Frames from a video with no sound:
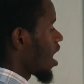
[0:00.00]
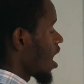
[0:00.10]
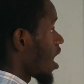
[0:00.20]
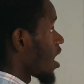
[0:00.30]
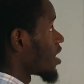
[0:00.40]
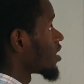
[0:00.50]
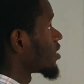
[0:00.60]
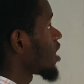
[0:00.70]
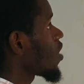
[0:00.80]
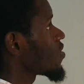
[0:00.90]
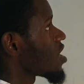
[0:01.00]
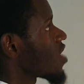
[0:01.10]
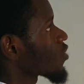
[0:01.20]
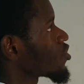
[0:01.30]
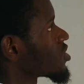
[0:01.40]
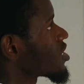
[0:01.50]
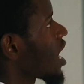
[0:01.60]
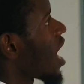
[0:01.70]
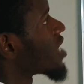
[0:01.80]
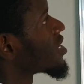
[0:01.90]
Now the other question is
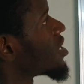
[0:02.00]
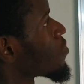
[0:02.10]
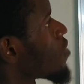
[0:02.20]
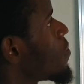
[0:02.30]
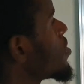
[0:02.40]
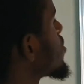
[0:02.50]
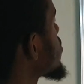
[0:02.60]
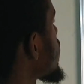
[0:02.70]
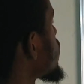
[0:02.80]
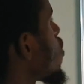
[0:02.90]
saying, and the probability of